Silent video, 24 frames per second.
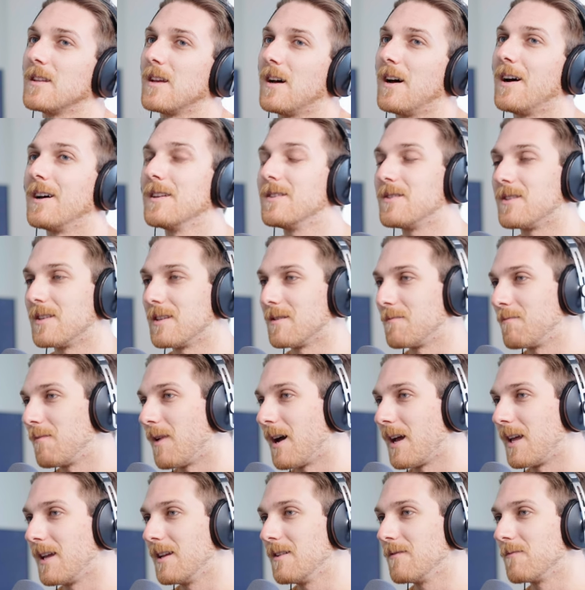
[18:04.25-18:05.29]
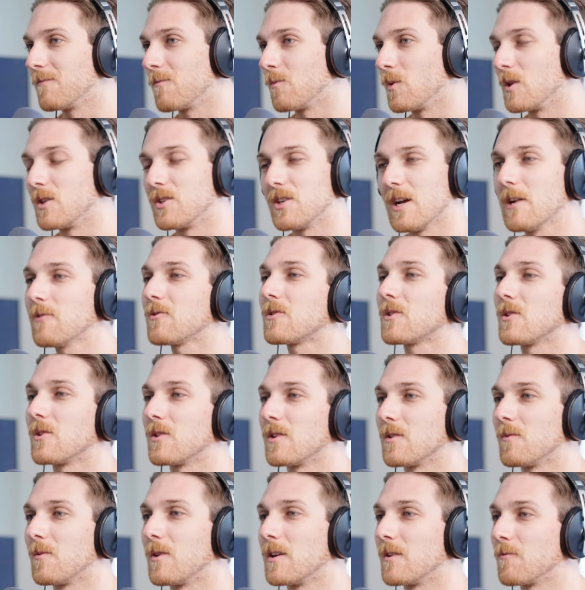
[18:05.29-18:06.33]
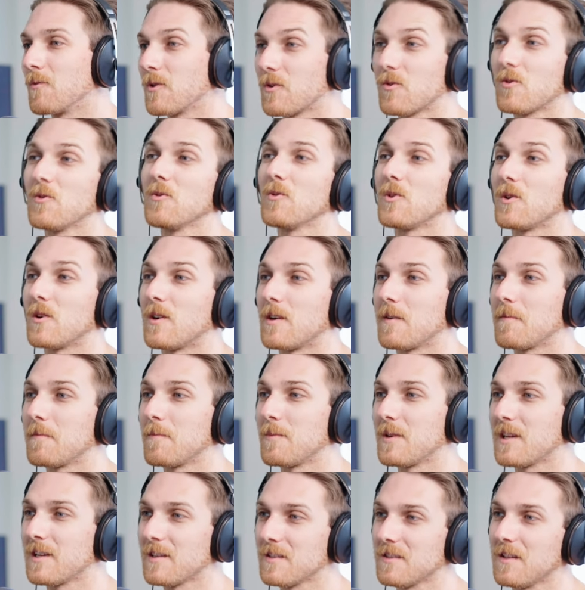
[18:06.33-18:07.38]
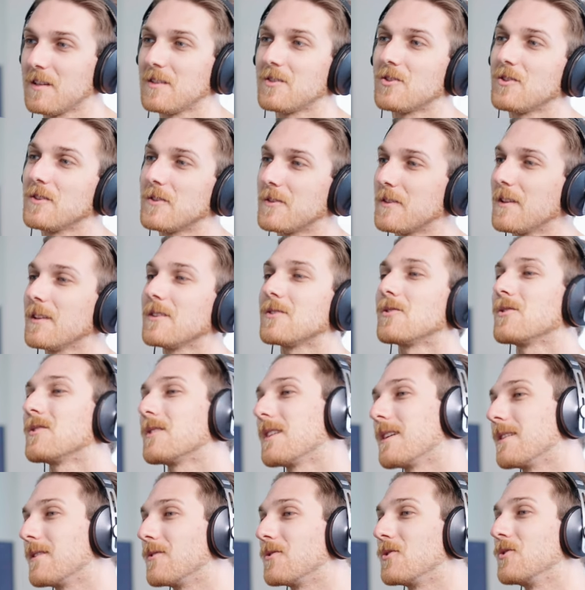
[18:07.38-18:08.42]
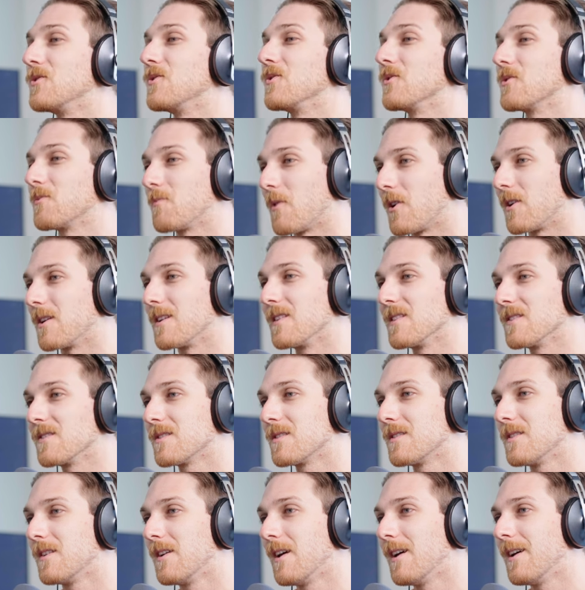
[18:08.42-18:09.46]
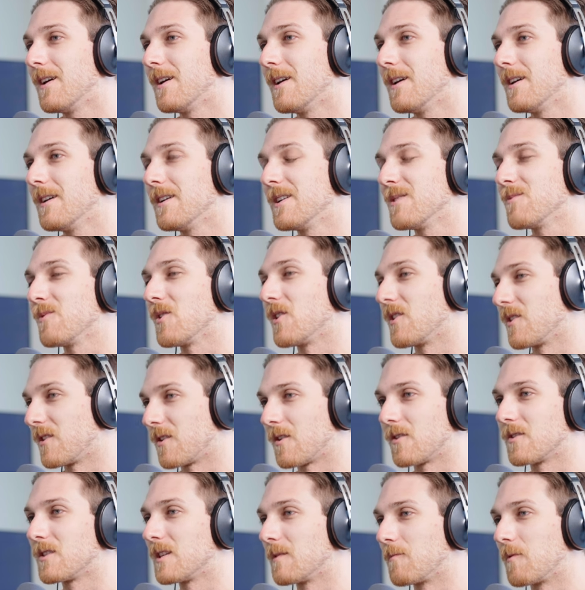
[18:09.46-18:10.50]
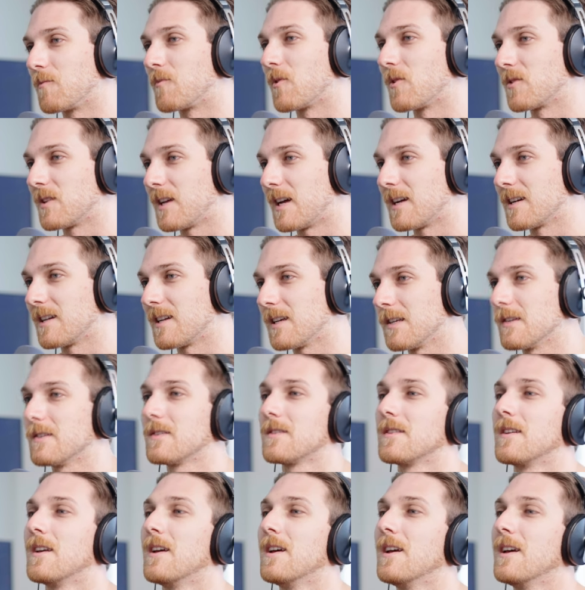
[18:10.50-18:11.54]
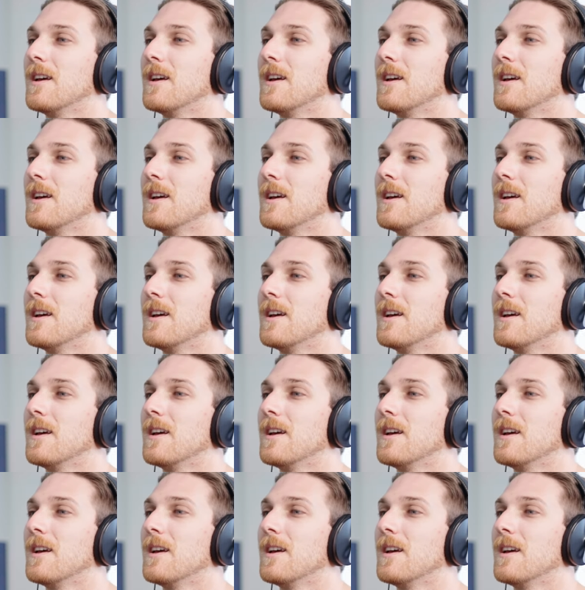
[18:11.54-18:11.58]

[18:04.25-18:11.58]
Hudson might reach out to her to want to recruit her because let's just let's just say that she's the smartest on our team of protagonists.